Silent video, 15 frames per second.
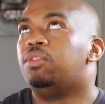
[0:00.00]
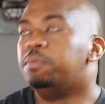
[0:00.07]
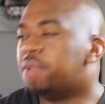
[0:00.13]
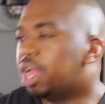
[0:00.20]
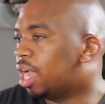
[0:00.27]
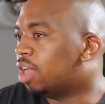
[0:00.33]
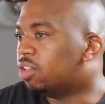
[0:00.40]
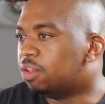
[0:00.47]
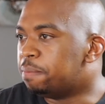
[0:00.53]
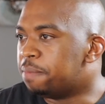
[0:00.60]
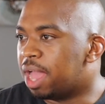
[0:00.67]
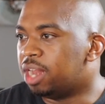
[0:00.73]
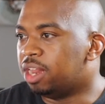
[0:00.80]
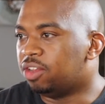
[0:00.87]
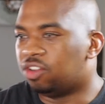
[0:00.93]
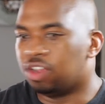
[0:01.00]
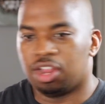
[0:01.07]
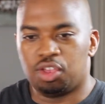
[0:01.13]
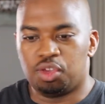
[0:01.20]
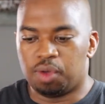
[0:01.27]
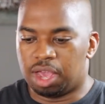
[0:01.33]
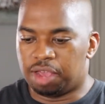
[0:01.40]
like as a manager,
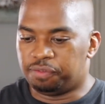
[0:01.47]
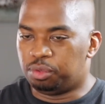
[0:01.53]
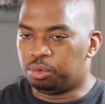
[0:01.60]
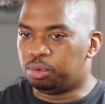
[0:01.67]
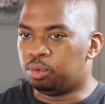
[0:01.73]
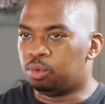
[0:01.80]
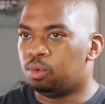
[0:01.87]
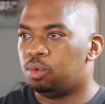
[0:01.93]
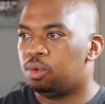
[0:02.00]
you have to